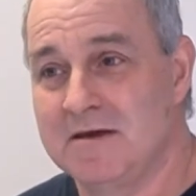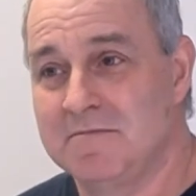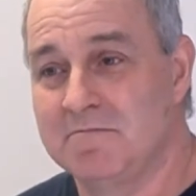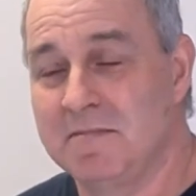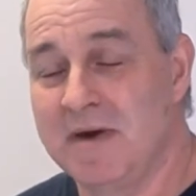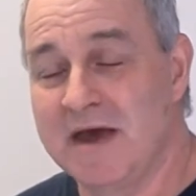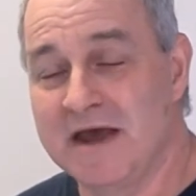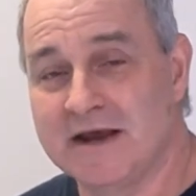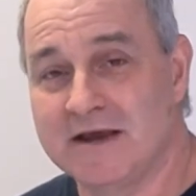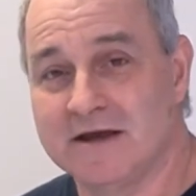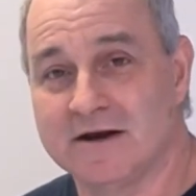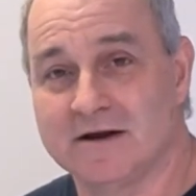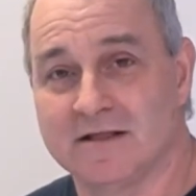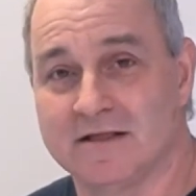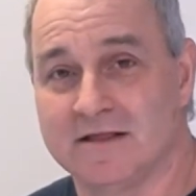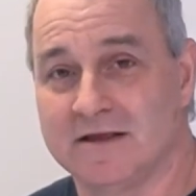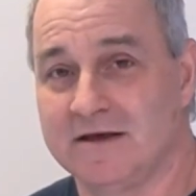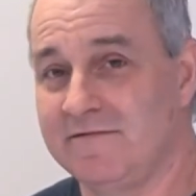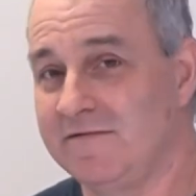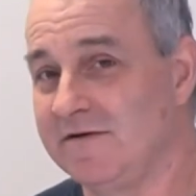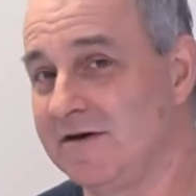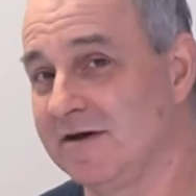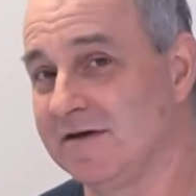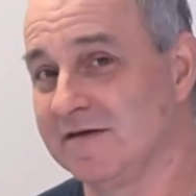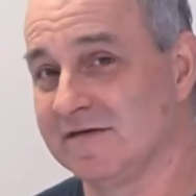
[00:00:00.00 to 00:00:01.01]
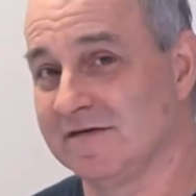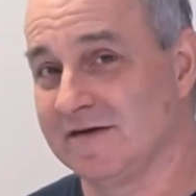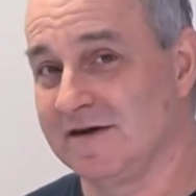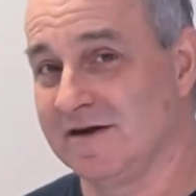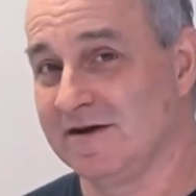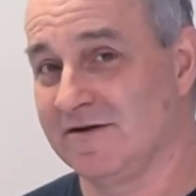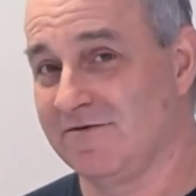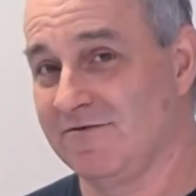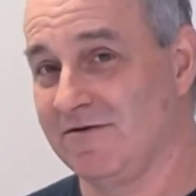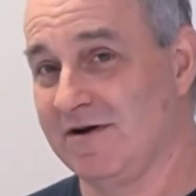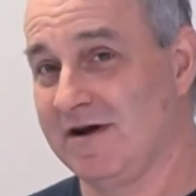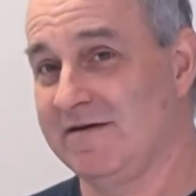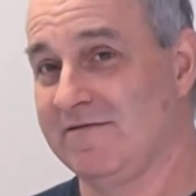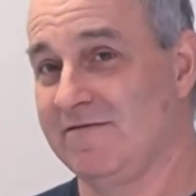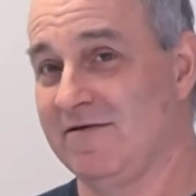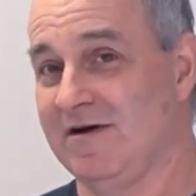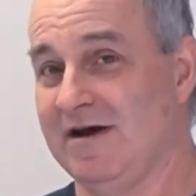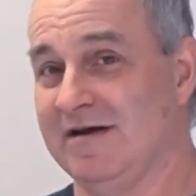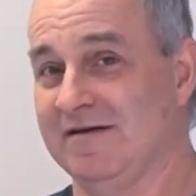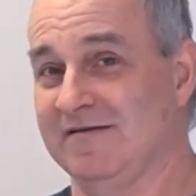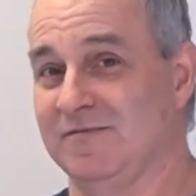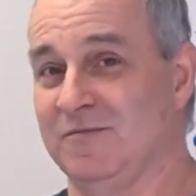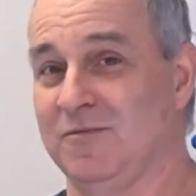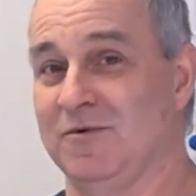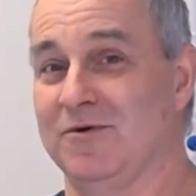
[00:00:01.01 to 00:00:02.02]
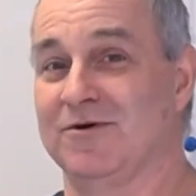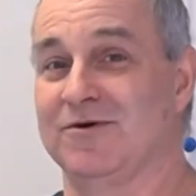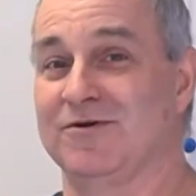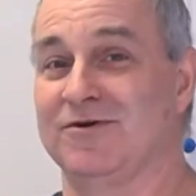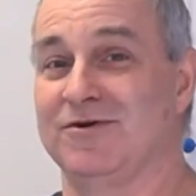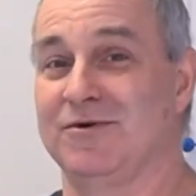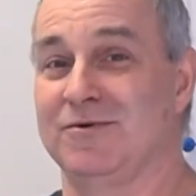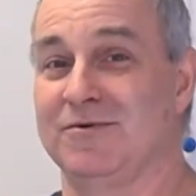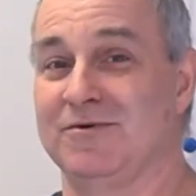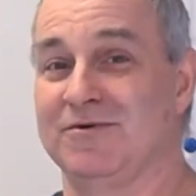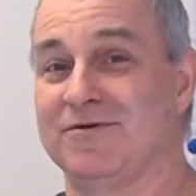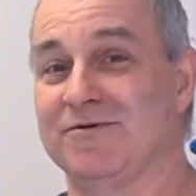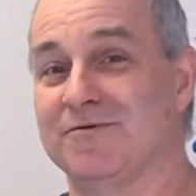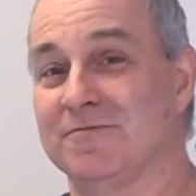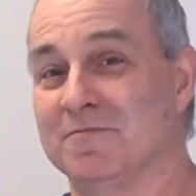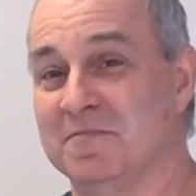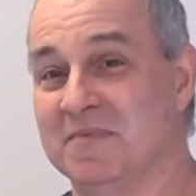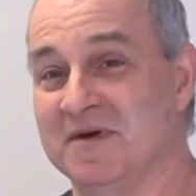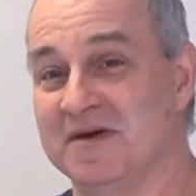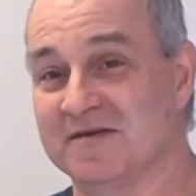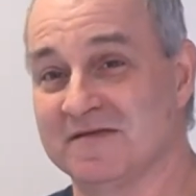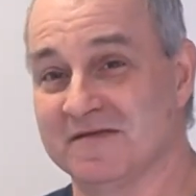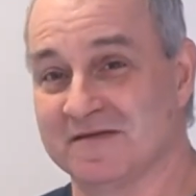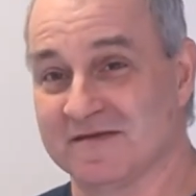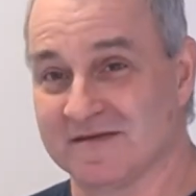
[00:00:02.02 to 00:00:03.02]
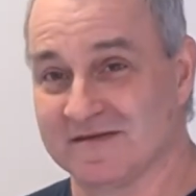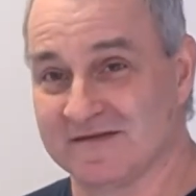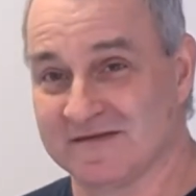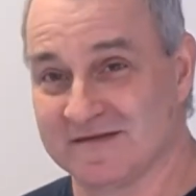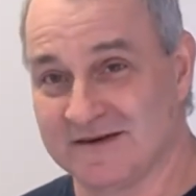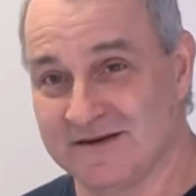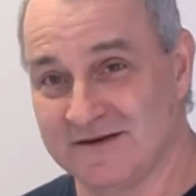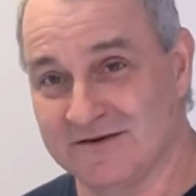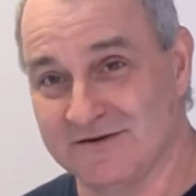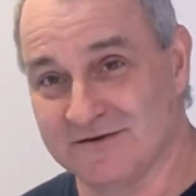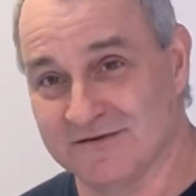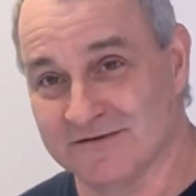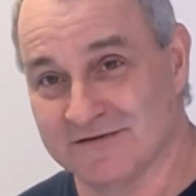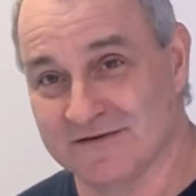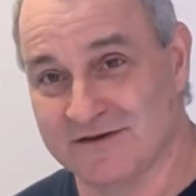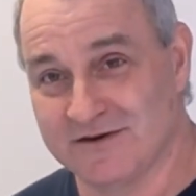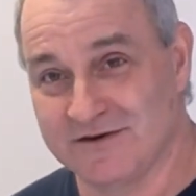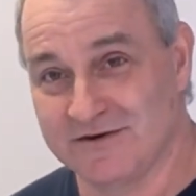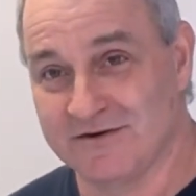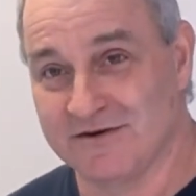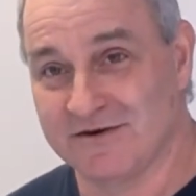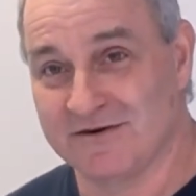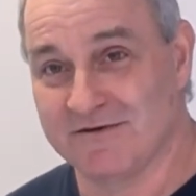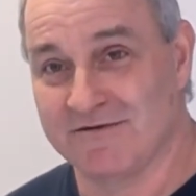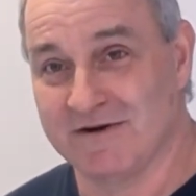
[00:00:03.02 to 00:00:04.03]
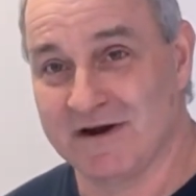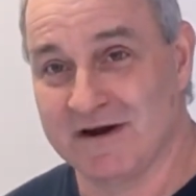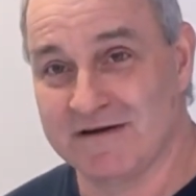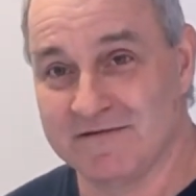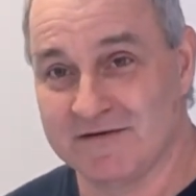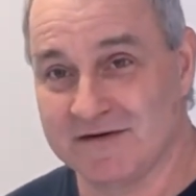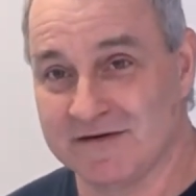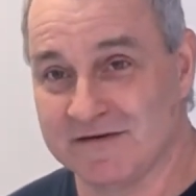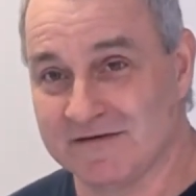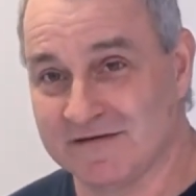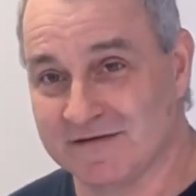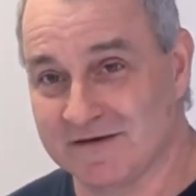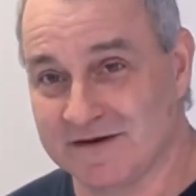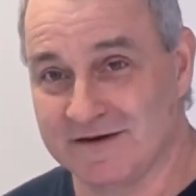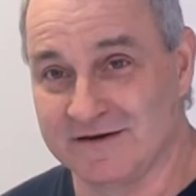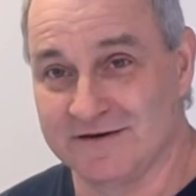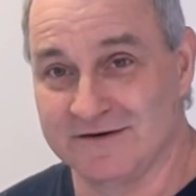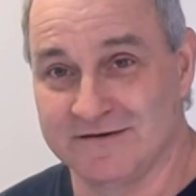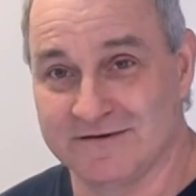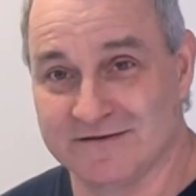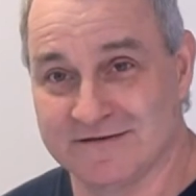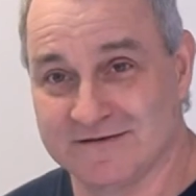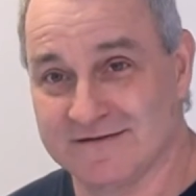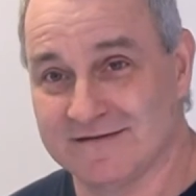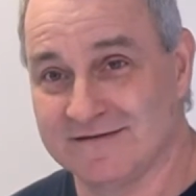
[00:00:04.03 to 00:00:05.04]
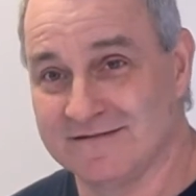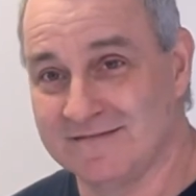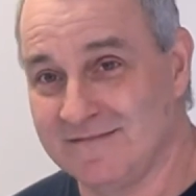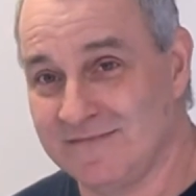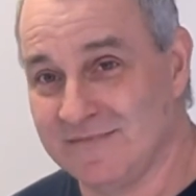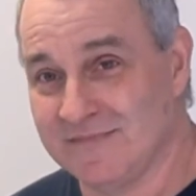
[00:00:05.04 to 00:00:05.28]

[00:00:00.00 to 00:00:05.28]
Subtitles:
Making a living as an engraver has more to do with your business skills than your engraving skills.